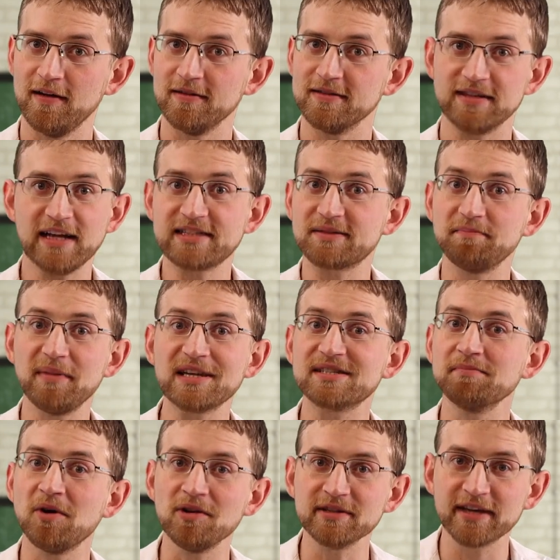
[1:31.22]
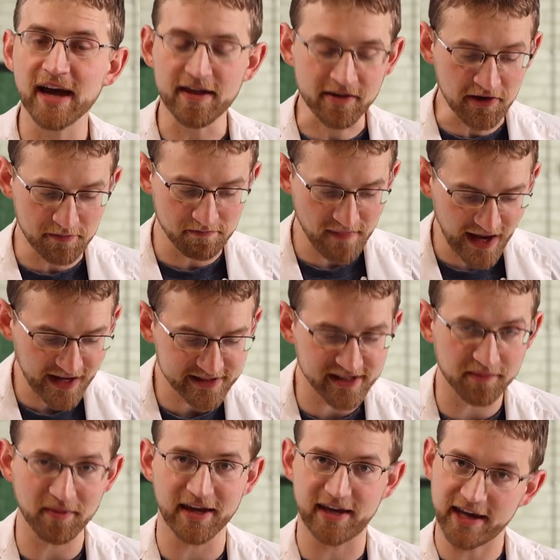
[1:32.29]
Let's mix them all together and make
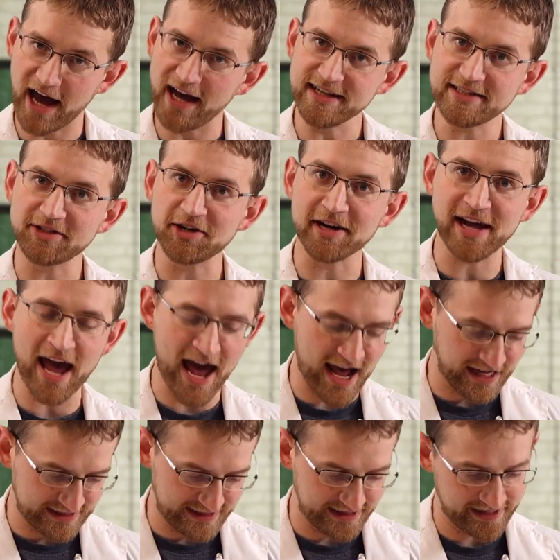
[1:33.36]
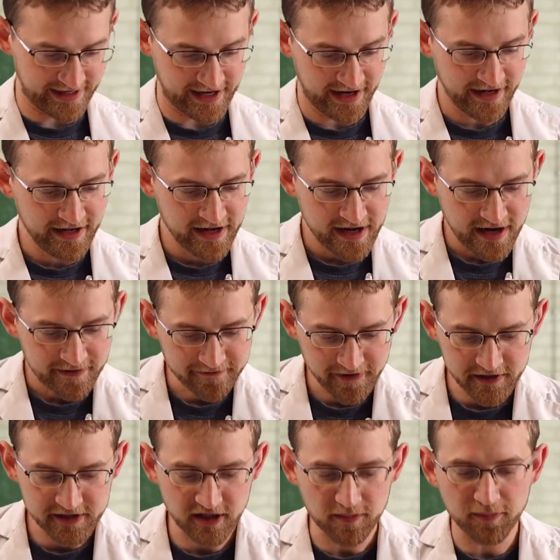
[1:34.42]
some gastric acid.
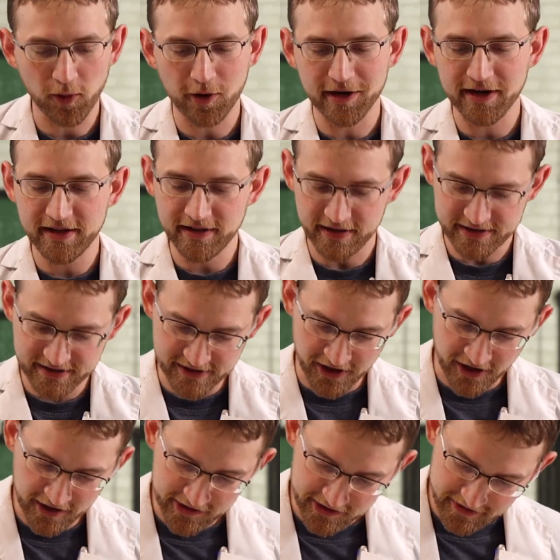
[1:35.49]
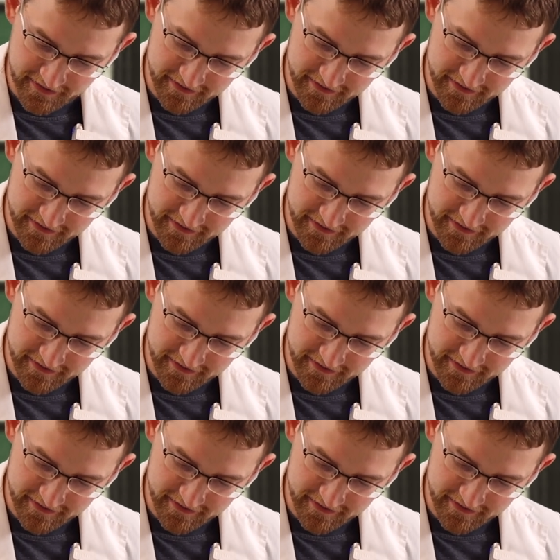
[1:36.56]
First I'll pour in the salt.